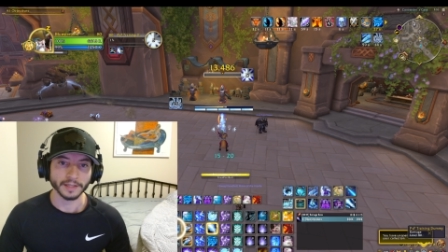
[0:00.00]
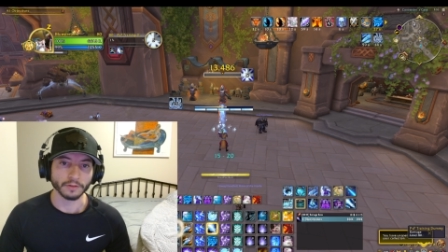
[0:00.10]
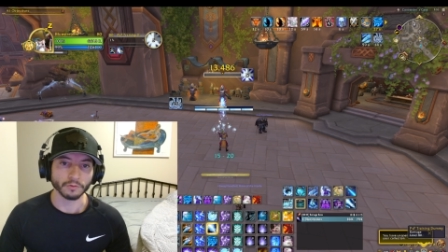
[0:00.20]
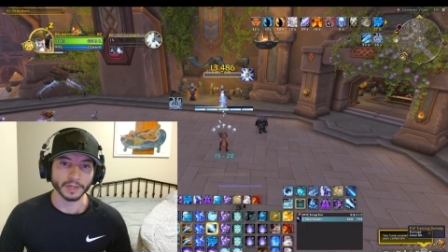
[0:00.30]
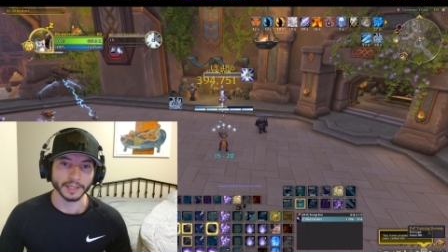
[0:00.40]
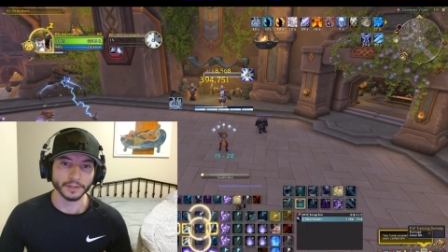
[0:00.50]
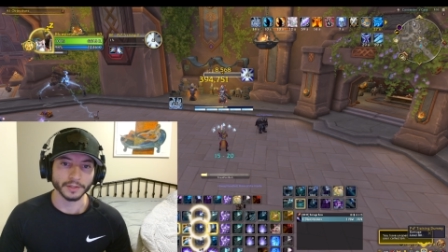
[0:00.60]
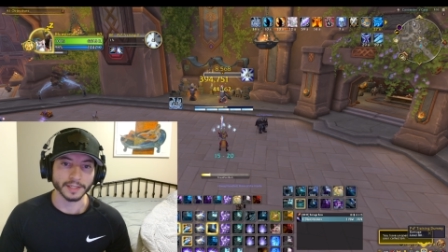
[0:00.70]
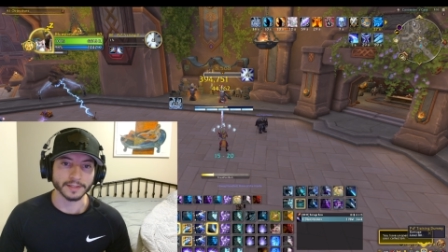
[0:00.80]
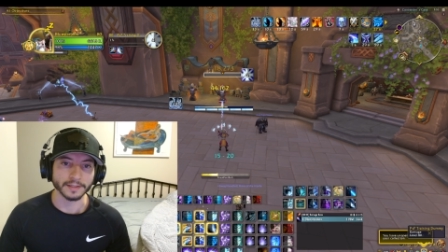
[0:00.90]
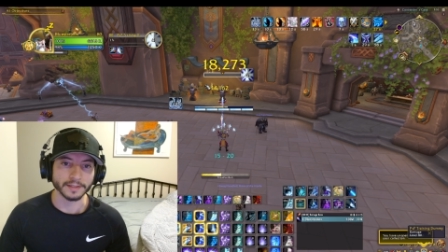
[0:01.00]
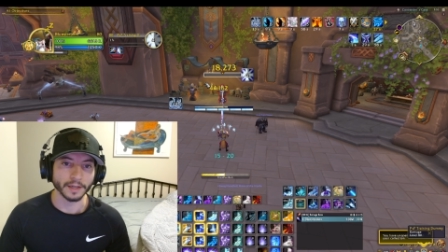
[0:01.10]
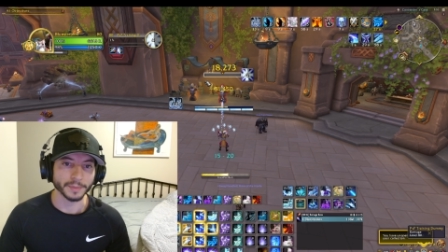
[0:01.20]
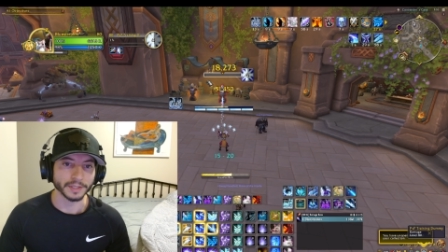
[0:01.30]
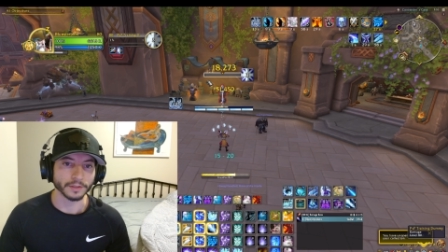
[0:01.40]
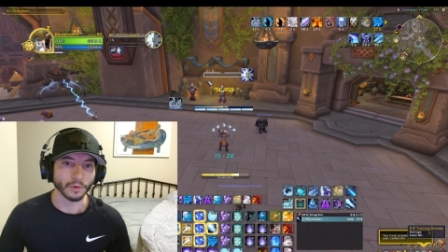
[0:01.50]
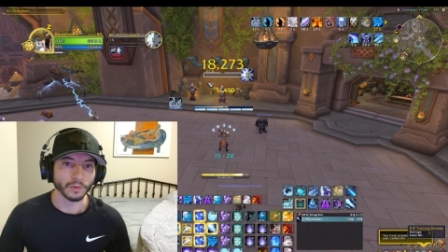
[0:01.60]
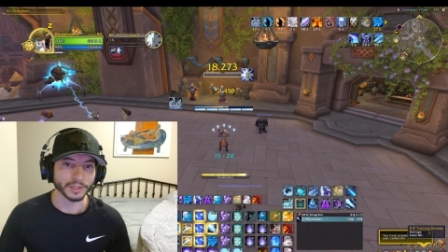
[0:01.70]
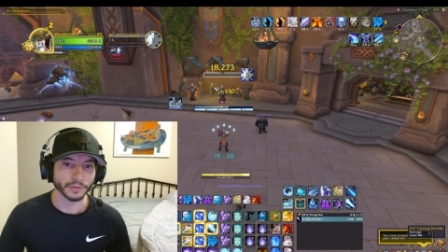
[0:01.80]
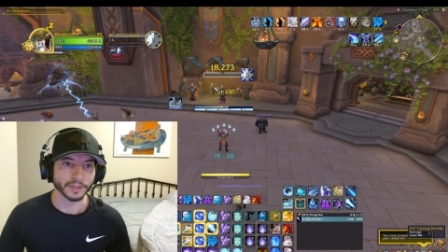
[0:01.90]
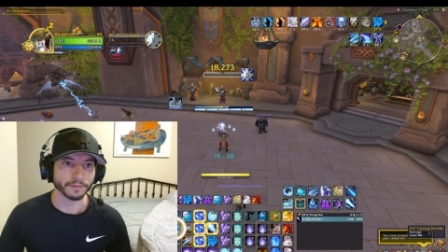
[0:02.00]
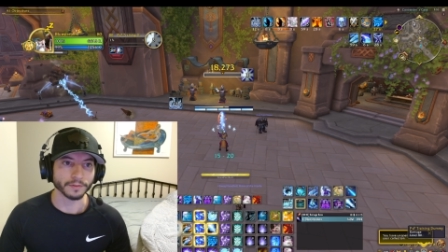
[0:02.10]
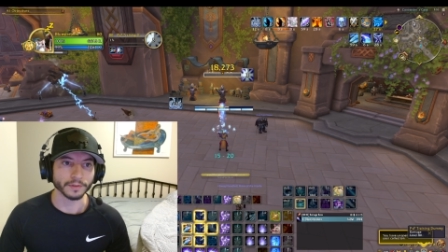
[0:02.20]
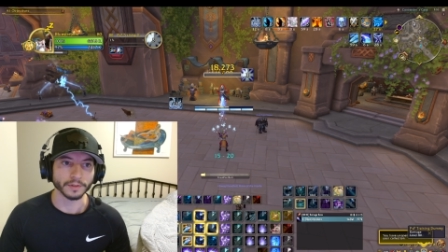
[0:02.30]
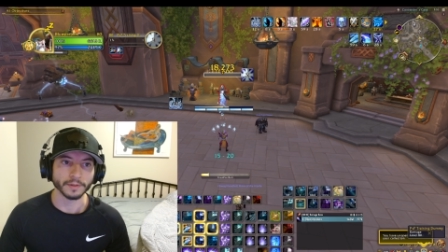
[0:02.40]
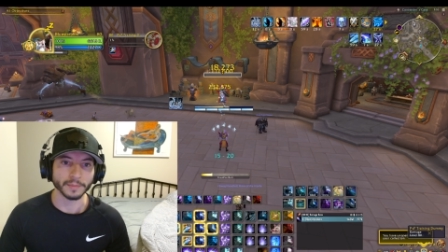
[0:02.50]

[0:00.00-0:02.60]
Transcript: and right here against the dummy, they're only critting for